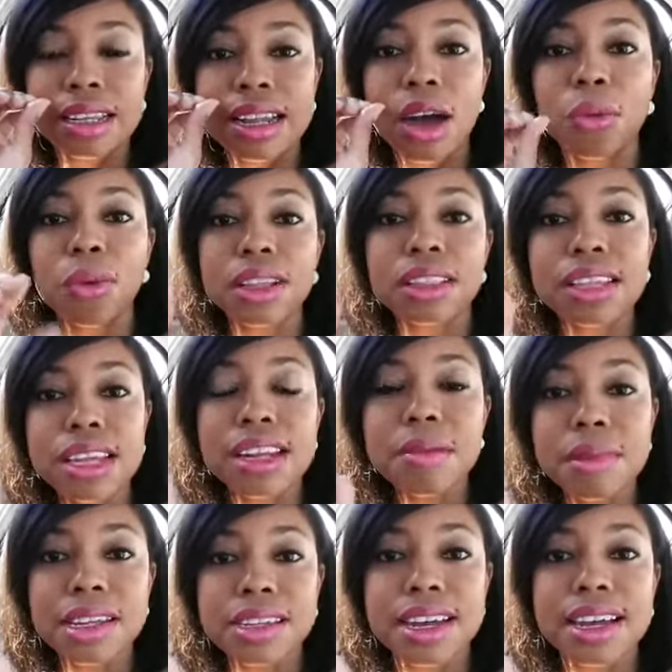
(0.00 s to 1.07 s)
Now what the
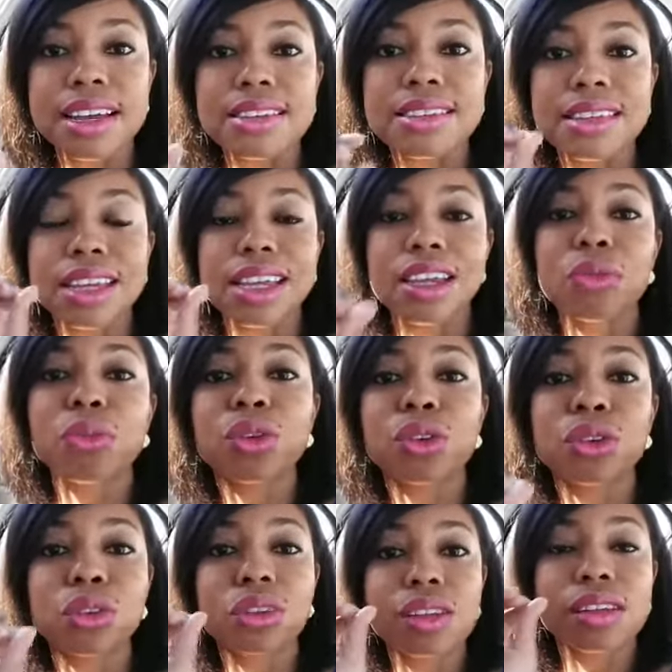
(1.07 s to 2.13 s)
enemy does, he
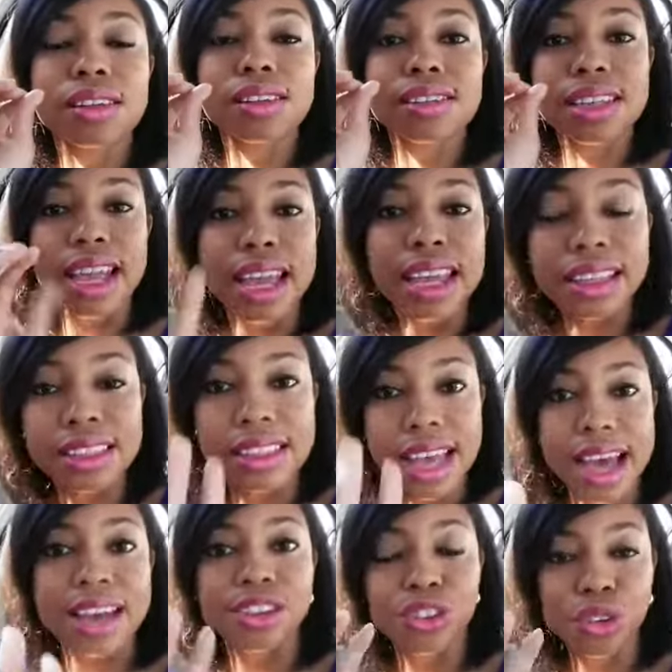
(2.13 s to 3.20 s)
will take
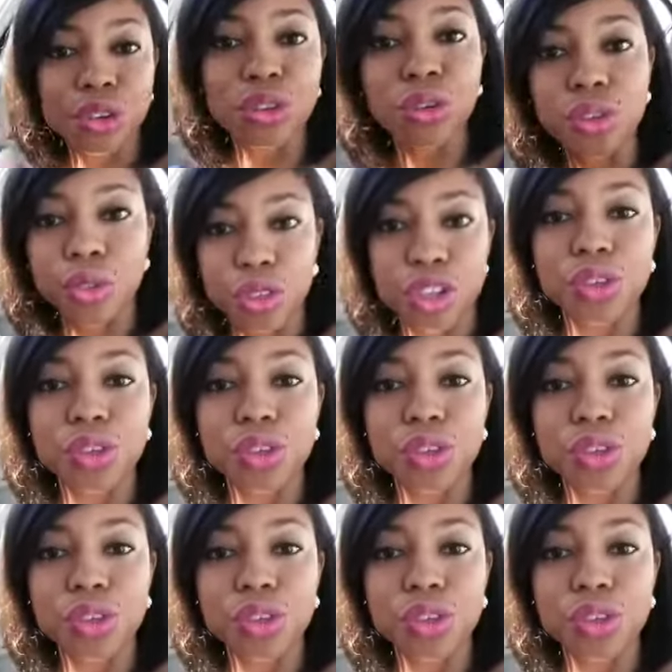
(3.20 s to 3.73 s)
that truth.